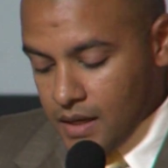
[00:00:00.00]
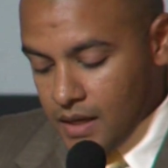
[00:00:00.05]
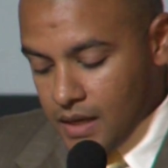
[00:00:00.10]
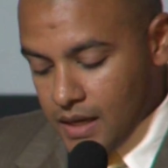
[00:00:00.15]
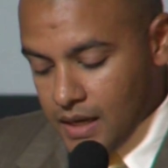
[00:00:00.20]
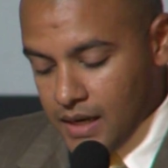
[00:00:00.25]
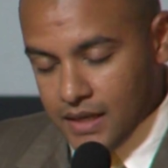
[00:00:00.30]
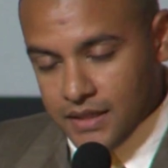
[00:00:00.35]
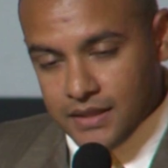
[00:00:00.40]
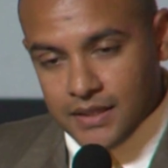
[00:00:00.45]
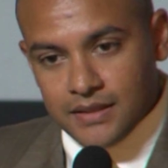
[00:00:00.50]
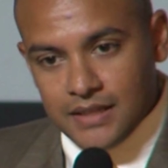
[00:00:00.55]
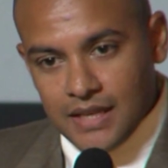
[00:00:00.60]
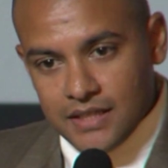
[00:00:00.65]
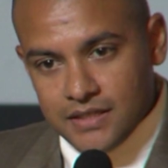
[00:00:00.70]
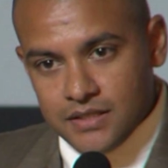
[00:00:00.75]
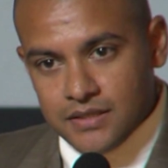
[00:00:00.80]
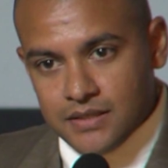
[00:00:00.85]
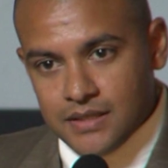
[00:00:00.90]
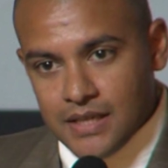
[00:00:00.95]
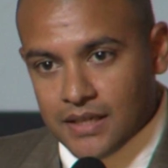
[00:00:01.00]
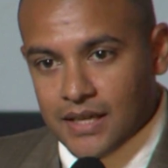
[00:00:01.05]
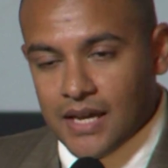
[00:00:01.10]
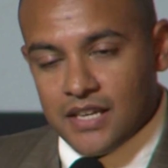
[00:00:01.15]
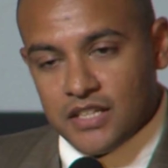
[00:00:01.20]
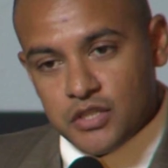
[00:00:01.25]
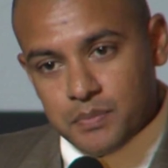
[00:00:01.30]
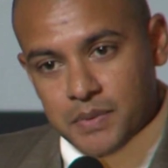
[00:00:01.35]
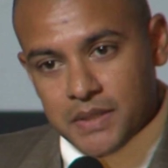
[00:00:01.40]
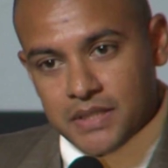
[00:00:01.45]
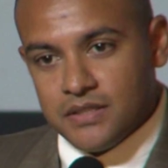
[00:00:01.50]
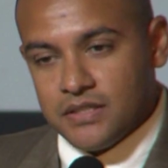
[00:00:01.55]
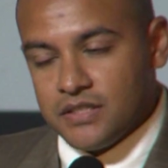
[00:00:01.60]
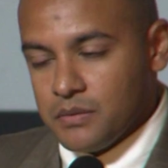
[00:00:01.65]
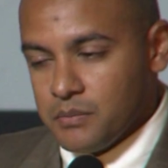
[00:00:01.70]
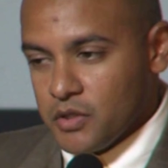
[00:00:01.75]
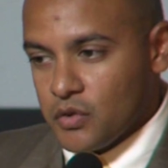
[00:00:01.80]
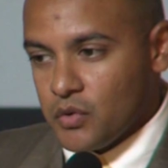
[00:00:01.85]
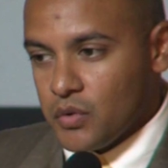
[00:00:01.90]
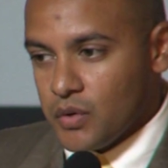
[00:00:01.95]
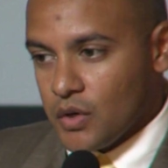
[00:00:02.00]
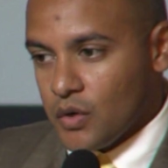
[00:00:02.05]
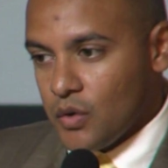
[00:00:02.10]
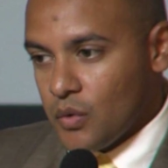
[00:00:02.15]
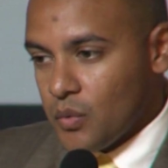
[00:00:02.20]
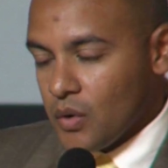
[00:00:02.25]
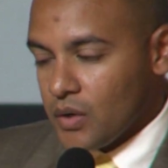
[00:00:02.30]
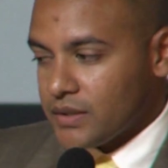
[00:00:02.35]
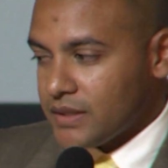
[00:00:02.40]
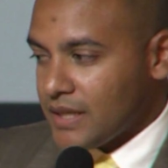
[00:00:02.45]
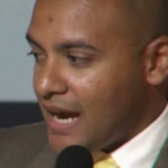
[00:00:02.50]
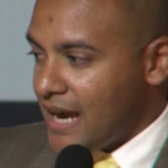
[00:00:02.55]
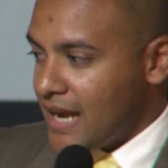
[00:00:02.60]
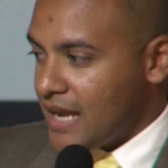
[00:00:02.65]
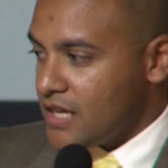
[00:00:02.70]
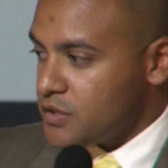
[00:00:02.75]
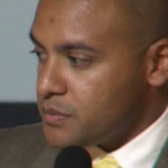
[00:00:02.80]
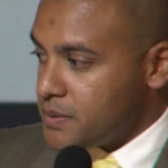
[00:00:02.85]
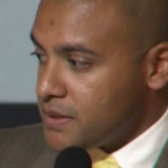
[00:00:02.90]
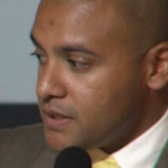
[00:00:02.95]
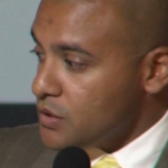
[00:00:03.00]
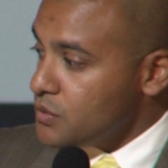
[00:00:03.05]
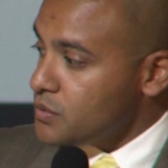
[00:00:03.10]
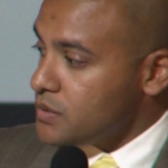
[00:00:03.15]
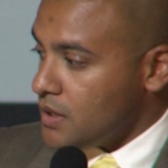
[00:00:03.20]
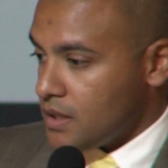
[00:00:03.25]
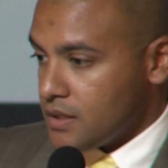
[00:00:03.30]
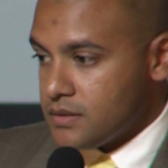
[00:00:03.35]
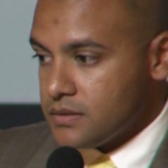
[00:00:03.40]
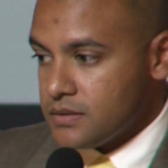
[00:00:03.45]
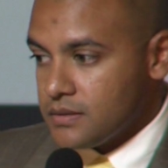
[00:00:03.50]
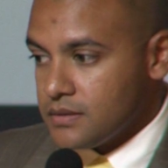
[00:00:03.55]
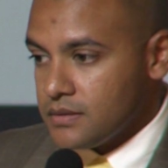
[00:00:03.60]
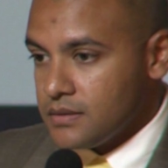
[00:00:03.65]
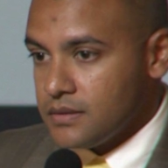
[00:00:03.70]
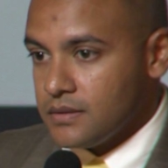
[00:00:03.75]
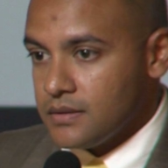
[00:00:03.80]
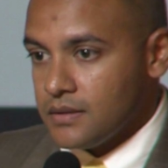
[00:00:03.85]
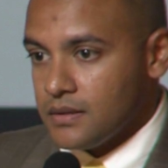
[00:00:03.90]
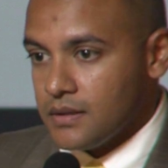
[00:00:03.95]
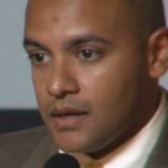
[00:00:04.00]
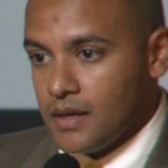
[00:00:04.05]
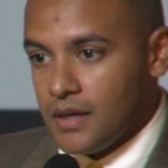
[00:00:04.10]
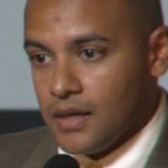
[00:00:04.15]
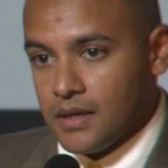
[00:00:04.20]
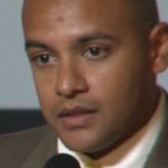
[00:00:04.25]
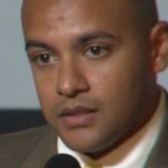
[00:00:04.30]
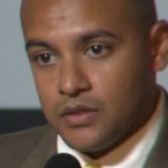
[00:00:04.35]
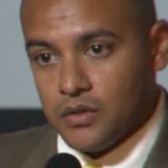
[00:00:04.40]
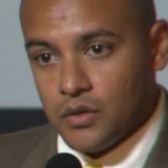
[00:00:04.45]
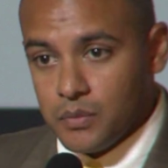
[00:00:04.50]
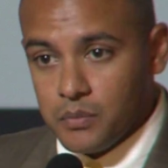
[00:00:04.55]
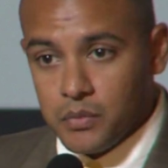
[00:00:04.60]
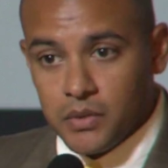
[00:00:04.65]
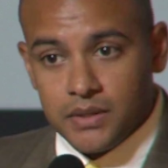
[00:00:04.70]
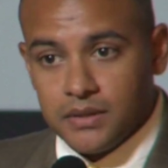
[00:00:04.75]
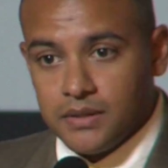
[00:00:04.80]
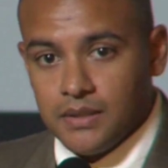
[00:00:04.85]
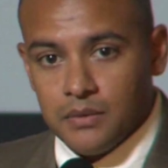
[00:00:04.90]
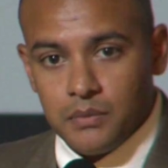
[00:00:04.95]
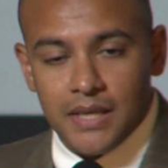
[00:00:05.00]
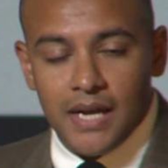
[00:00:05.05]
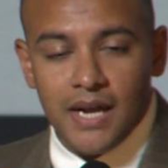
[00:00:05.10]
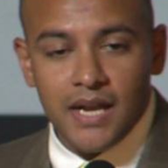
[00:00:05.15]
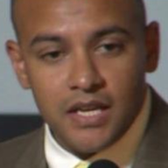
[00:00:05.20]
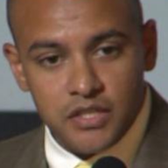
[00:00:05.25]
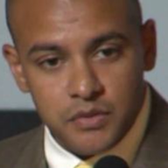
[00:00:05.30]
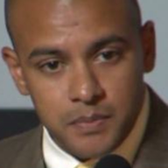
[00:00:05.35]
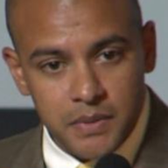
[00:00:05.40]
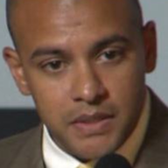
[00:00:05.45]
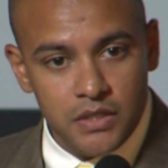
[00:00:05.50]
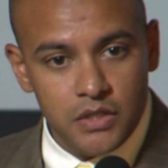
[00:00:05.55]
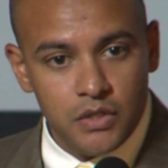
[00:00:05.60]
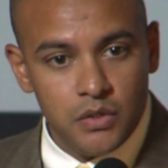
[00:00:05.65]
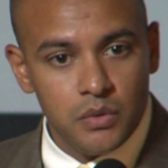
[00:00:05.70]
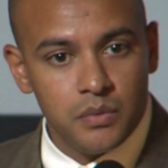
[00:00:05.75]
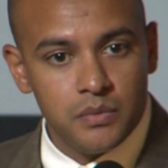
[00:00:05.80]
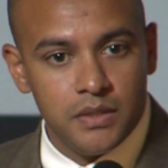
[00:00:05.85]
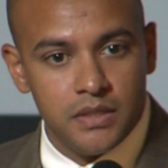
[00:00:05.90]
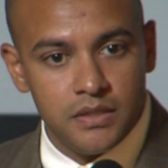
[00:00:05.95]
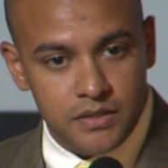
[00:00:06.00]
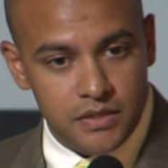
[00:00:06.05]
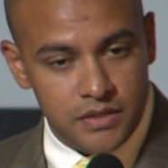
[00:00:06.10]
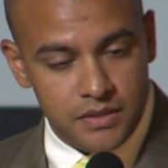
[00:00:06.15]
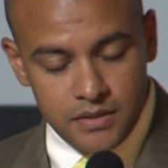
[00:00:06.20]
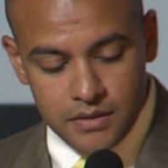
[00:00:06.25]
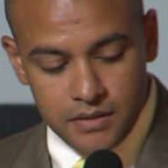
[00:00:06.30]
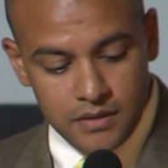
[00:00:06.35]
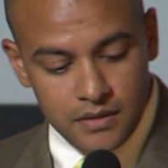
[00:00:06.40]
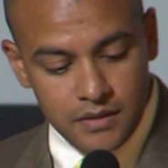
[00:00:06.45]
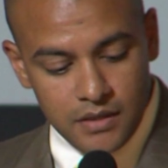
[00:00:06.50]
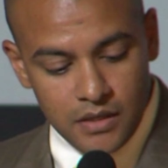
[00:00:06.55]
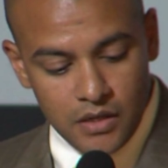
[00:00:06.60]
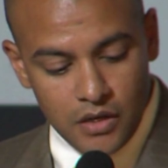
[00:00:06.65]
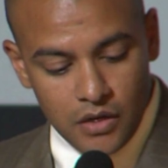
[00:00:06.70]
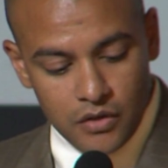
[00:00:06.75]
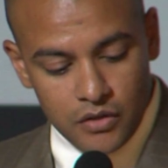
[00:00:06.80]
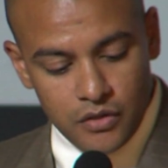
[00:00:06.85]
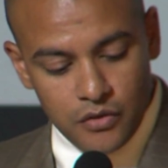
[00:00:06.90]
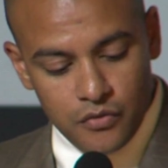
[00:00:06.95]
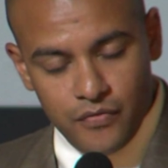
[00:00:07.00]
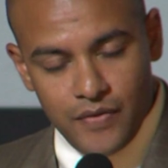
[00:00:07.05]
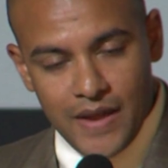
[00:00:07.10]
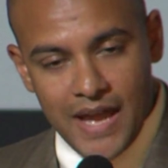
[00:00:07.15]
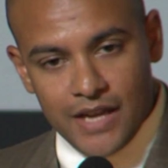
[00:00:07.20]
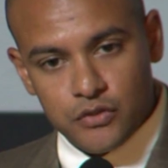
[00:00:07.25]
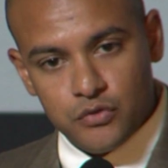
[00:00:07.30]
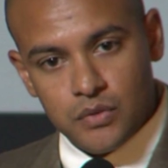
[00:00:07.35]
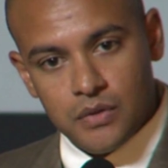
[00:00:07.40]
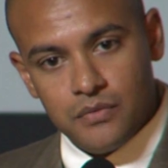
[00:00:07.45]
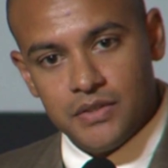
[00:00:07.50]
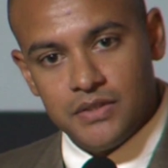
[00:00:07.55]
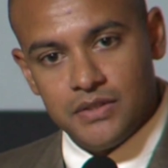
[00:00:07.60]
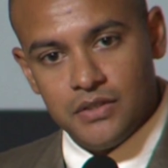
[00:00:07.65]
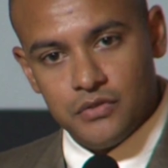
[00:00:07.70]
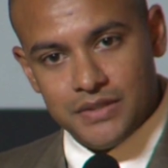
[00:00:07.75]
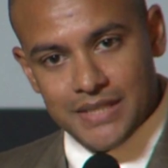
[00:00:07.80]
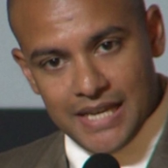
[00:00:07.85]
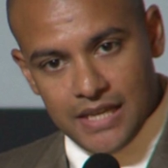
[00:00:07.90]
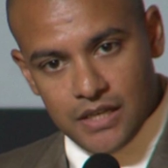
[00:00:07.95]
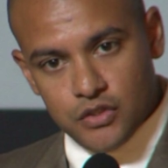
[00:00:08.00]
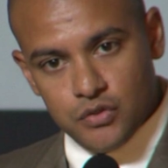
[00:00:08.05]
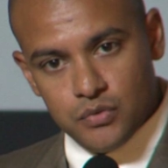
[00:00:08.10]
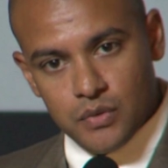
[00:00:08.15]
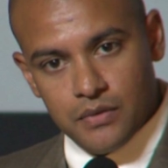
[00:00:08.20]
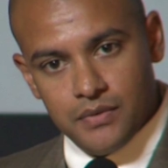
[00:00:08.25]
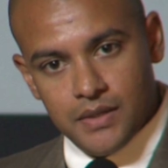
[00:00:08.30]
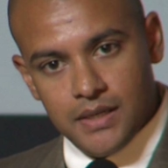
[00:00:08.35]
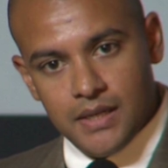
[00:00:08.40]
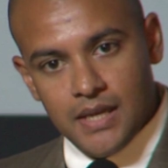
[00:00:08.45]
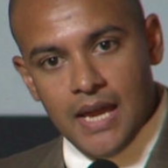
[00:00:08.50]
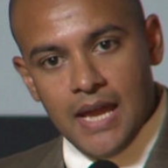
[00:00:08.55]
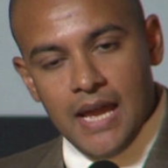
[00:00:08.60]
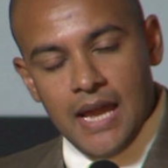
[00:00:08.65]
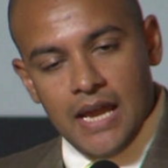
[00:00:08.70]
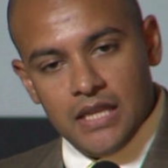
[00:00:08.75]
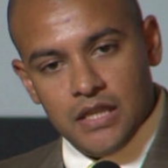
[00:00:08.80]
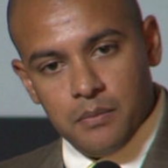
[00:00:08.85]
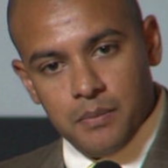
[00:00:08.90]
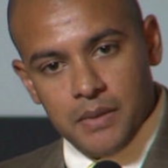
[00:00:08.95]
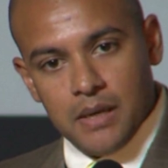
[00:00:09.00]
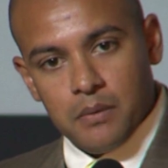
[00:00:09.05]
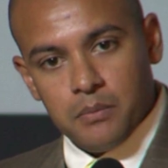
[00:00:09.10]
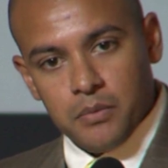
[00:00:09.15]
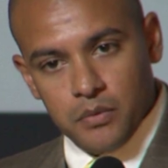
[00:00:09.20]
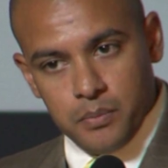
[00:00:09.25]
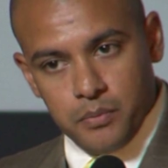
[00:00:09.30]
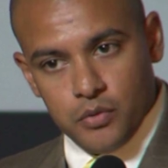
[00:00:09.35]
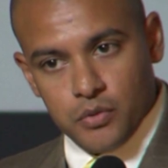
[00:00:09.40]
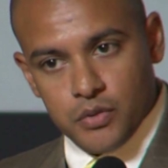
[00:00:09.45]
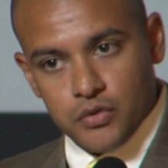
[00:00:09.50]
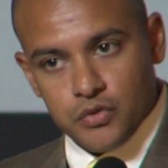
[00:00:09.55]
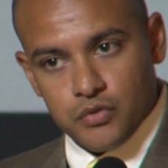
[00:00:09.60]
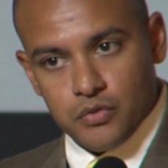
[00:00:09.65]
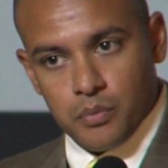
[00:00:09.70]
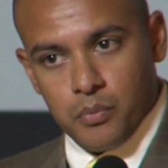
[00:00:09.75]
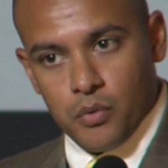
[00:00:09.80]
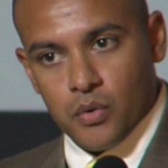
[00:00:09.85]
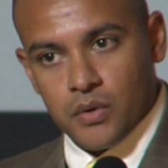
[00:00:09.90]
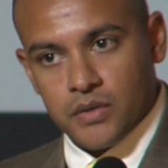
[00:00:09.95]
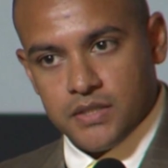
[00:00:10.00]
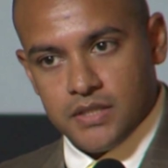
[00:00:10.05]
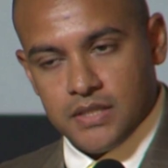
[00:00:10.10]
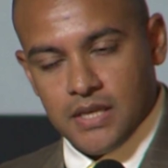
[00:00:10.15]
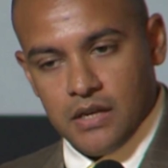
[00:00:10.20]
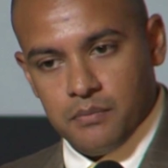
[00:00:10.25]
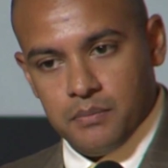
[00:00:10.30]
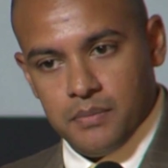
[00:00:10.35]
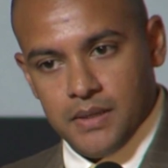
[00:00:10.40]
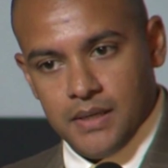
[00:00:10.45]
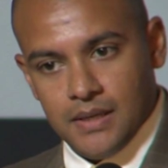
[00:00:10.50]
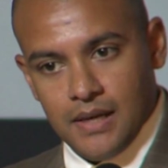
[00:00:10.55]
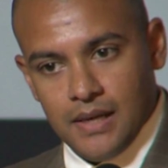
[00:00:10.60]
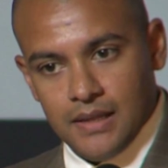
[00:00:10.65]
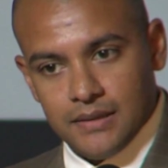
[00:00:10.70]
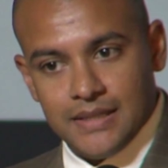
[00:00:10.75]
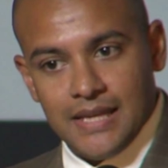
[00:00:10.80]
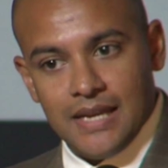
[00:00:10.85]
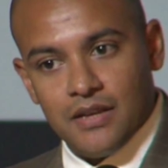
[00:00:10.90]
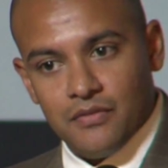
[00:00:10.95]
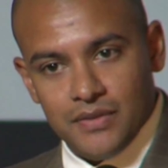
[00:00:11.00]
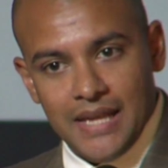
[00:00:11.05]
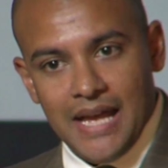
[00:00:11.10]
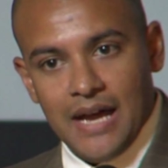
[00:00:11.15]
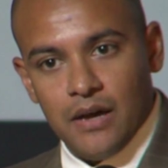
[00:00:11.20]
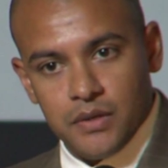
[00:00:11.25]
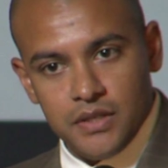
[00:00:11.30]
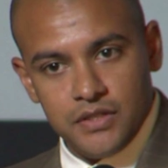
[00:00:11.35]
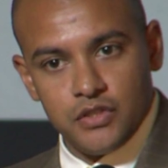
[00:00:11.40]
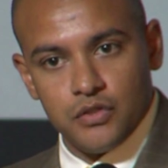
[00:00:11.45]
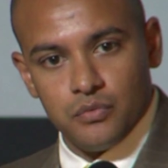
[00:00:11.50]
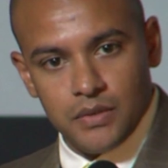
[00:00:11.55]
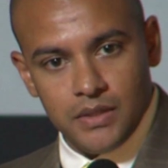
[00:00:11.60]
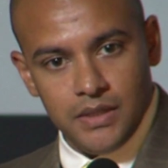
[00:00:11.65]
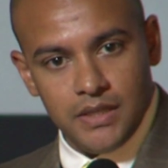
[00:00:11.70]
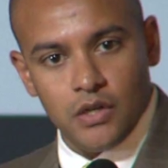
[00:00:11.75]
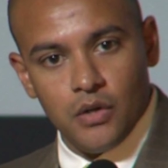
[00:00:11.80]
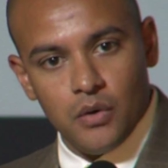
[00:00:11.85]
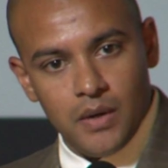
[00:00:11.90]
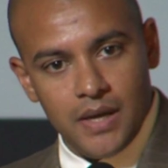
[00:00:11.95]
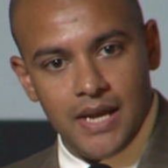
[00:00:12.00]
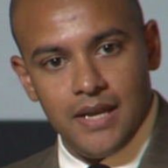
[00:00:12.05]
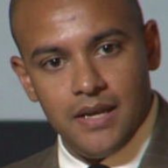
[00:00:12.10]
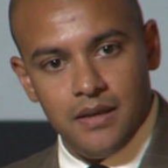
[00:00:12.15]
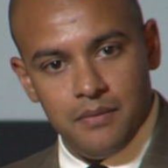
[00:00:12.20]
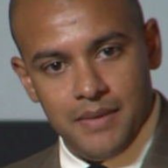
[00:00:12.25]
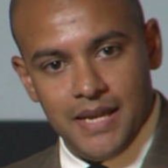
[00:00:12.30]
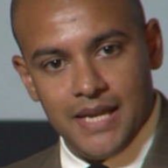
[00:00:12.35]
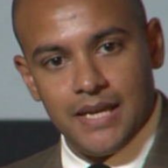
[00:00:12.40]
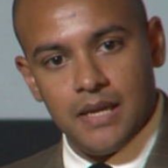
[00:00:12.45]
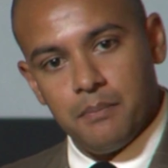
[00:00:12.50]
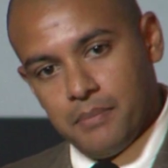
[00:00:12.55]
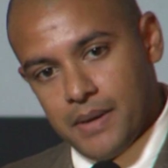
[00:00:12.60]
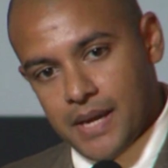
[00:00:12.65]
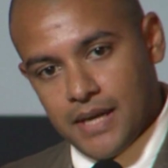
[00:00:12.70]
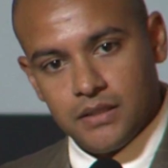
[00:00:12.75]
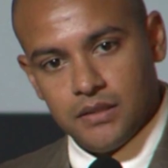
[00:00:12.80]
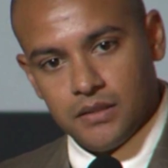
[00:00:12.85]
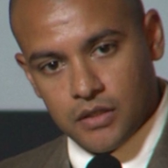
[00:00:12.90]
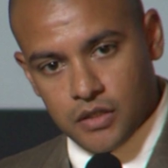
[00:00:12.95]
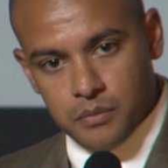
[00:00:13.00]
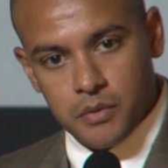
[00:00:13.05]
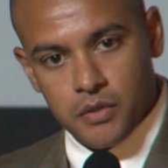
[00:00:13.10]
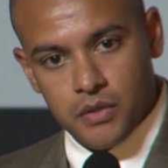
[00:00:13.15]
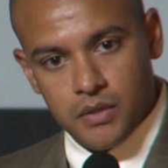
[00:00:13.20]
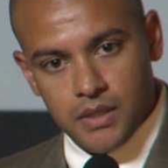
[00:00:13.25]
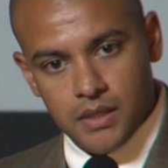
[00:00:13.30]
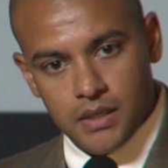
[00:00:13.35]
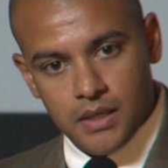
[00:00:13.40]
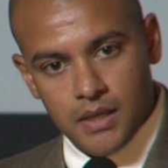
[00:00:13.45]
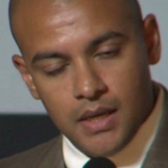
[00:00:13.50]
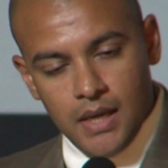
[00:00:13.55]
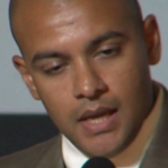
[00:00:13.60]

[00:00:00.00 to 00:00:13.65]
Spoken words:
And I think that kind of speaks to some of the critical work that ISPU does. With ISPU, they're fact-driven, they're data-driven, and they've been able to produce reports that have allowed us to really go ahead and make impact in the community.